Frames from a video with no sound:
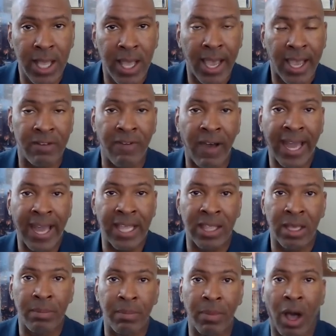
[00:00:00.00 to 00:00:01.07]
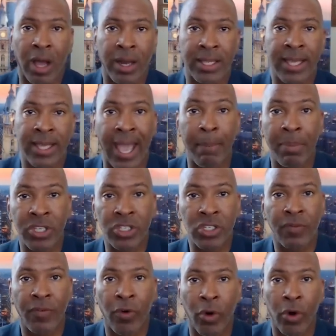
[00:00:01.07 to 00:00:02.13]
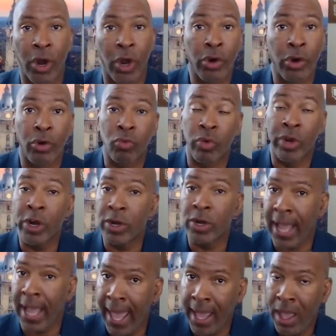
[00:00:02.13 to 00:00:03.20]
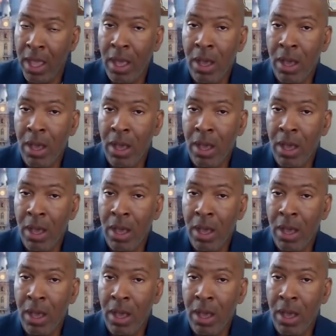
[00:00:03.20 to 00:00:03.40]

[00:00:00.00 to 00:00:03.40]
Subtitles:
inviting them on campus for a career day